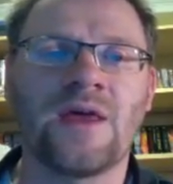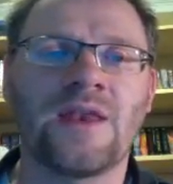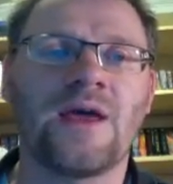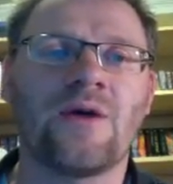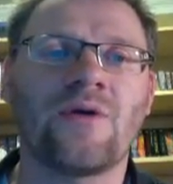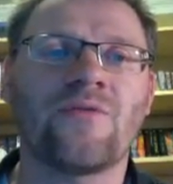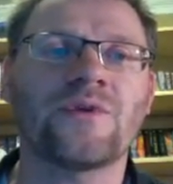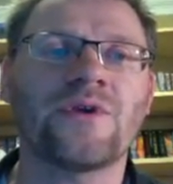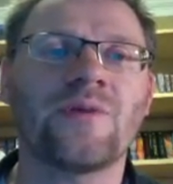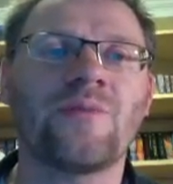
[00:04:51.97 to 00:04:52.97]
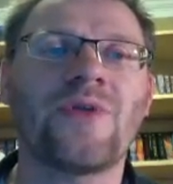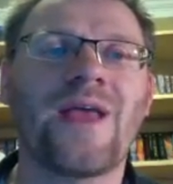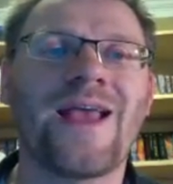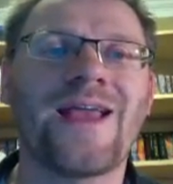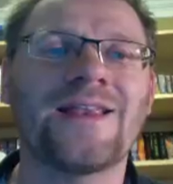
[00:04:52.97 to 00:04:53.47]
Now, if we're talking about
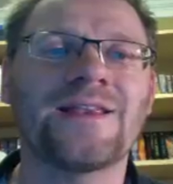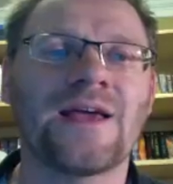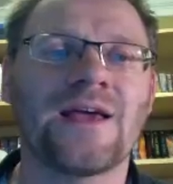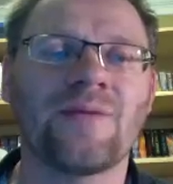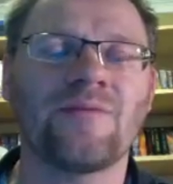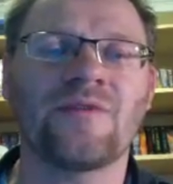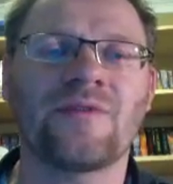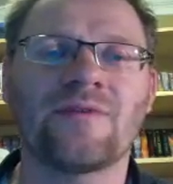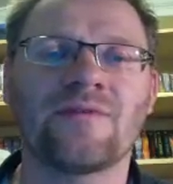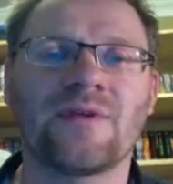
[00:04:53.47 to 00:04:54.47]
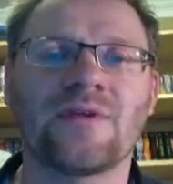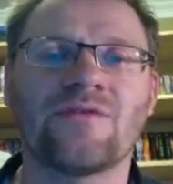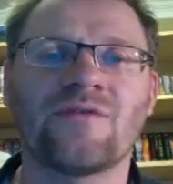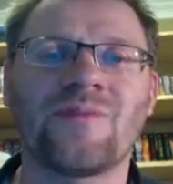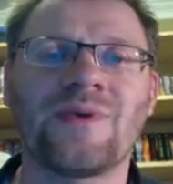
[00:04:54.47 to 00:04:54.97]
n times that this
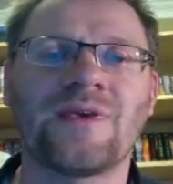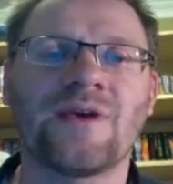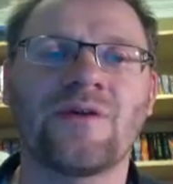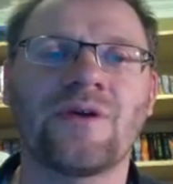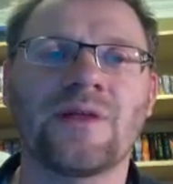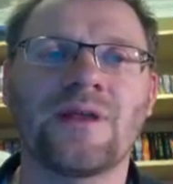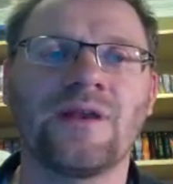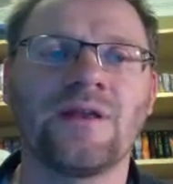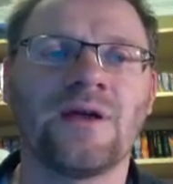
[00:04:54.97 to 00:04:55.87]
interest is being calculated,